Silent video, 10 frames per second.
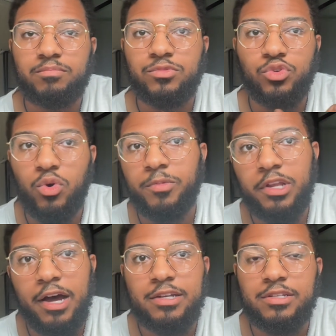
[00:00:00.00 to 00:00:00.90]

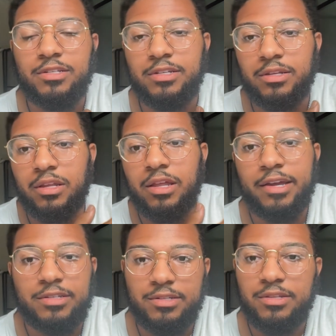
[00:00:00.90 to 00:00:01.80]
normalizes and
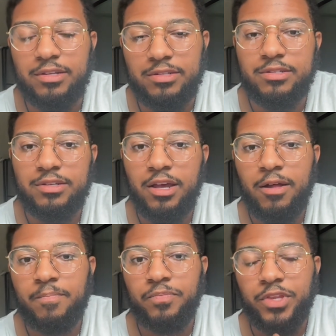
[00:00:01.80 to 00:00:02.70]
likes this
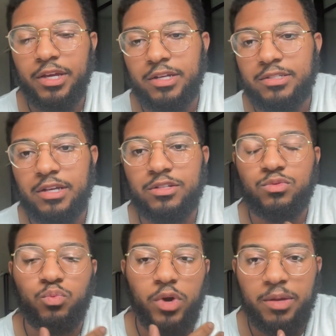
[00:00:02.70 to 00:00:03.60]
in a
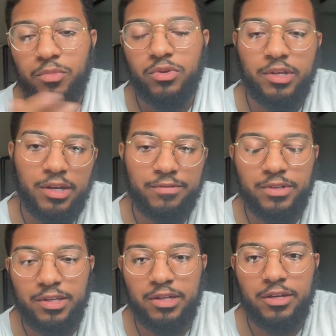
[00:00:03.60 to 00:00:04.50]
sense way more than
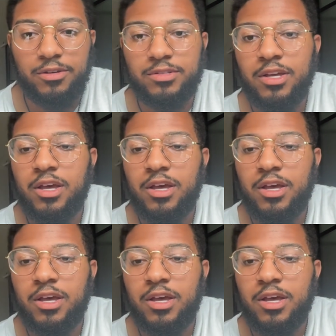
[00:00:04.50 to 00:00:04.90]
everything else.